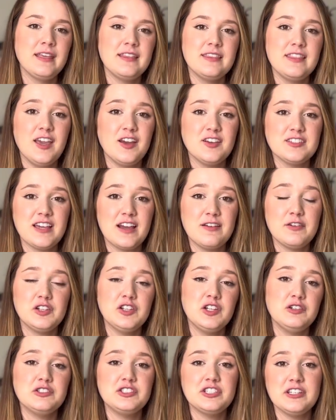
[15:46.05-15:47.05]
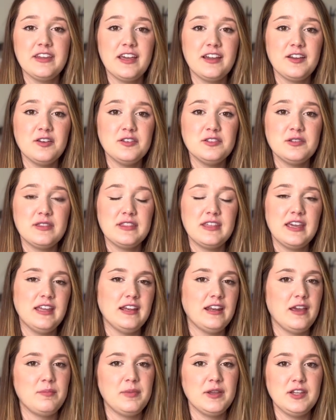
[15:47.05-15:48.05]
They also have a lotion that goes with it, and
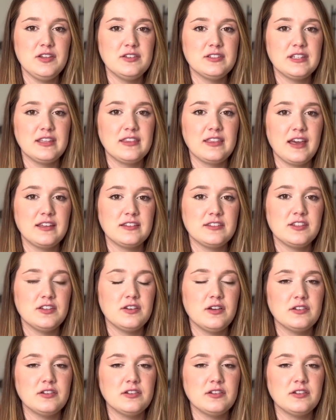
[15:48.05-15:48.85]
I've been using that too.